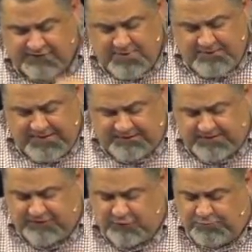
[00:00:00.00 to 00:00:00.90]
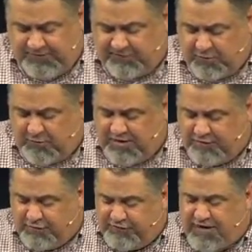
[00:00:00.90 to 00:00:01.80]
is, is getting to a place where we
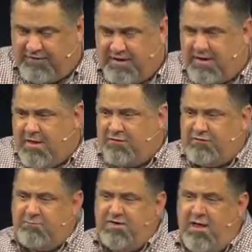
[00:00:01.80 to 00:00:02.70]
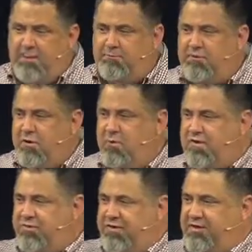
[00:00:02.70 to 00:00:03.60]
understand that sometimes
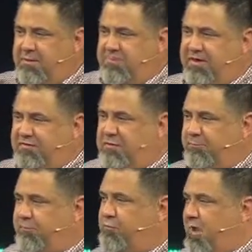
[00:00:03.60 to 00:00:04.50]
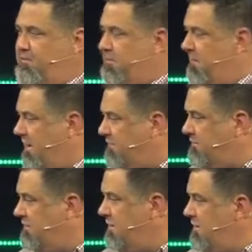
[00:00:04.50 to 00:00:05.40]
we think that peace comes through compromise.